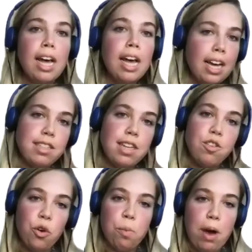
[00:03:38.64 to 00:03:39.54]
as I
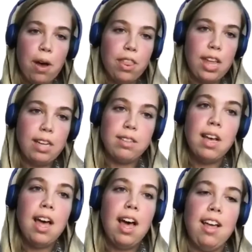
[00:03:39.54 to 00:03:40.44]
talk about things
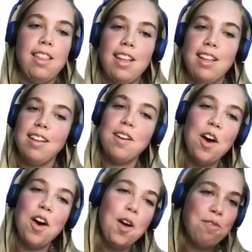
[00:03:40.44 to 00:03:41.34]
that
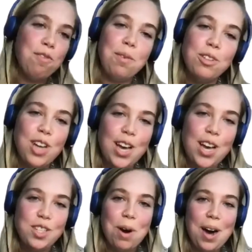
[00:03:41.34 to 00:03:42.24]
hopefully will
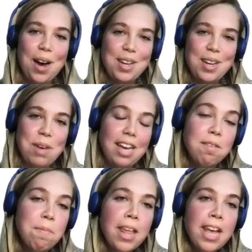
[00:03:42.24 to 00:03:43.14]
change behind me.
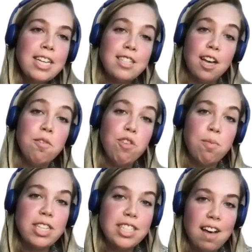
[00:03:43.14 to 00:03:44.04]
So
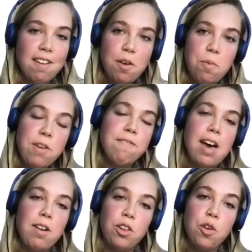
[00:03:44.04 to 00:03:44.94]
from the survey, we
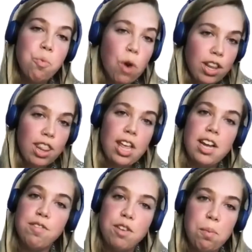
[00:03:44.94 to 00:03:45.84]
found that
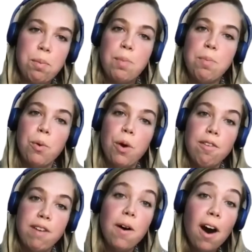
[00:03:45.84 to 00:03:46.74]
1/3 of young people
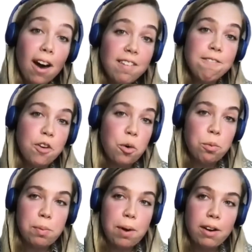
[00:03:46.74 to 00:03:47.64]
felt
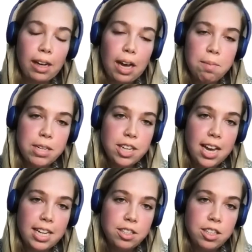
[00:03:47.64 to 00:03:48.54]
uninformed about climate
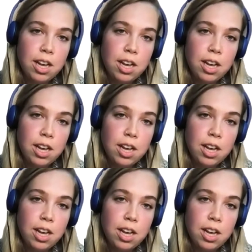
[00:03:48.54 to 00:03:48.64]
change,